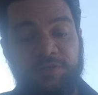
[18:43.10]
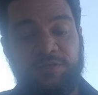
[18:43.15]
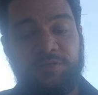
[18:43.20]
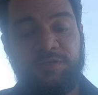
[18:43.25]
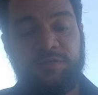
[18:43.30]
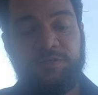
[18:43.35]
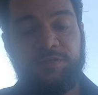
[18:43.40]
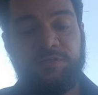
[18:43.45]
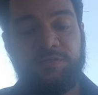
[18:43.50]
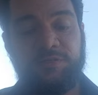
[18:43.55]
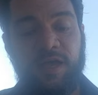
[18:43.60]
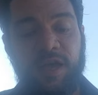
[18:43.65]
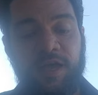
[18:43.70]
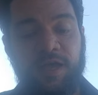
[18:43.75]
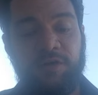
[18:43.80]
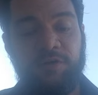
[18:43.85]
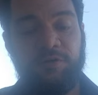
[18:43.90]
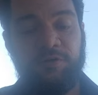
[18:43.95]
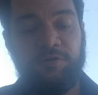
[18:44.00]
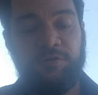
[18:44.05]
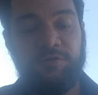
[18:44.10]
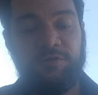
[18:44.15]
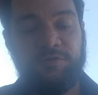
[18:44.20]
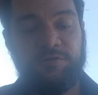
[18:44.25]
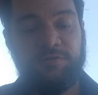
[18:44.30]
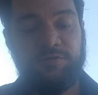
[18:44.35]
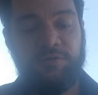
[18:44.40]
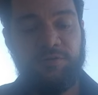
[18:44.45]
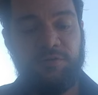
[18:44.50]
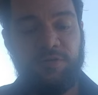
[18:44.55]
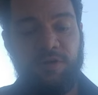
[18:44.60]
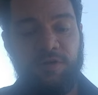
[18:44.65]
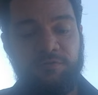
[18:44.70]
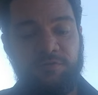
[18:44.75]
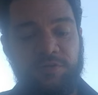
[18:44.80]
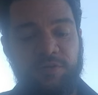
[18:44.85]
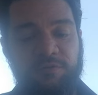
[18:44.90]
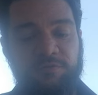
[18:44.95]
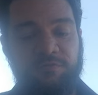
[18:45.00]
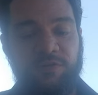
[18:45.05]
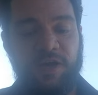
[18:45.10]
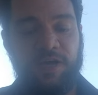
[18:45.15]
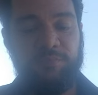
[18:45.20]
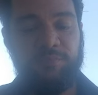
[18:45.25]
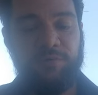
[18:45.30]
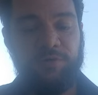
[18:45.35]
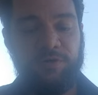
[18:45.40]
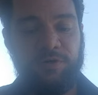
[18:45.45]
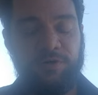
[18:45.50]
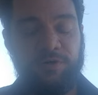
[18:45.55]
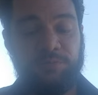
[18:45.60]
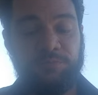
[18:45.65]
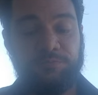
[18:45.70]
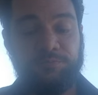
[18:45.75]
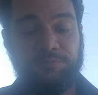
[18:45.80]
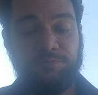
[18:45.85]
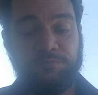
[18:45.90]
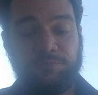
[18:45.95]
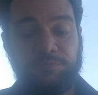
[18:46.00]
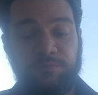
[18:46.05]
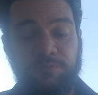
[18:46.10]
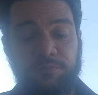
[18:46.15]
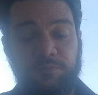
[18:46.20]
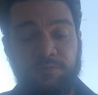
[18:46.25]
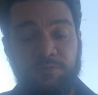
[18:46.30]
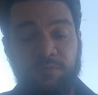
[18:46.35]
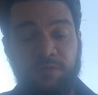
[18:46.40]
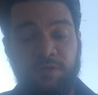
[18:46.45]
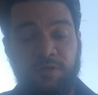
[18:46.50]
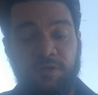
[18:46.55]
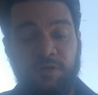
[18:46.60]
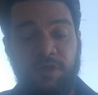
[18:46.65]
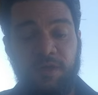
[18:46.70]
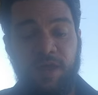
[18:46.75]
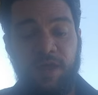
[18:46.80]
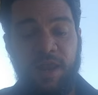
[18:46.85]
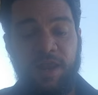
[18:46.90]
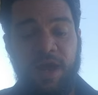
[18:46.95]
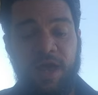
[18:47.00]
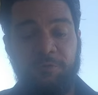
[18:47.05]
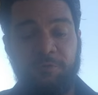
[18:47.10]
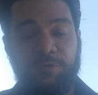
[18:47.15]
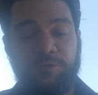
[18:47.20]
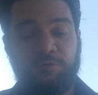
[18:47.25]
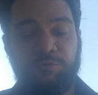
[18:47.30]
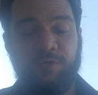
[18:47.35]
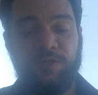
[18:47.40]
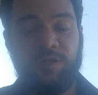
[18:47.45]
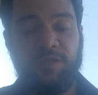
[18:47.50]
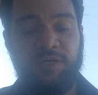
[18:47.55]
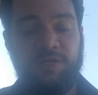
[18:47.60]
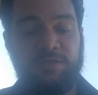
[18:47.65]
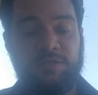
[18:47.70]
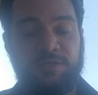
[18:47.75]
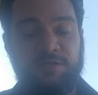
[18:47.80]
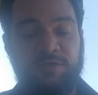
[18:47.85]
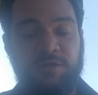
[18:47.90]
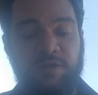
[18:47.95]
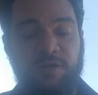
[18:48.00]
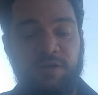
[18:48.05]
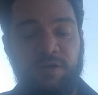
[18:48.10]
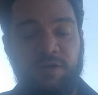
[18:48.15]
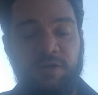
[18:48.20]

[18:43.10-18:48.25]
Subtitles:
scales of the viper, and I was released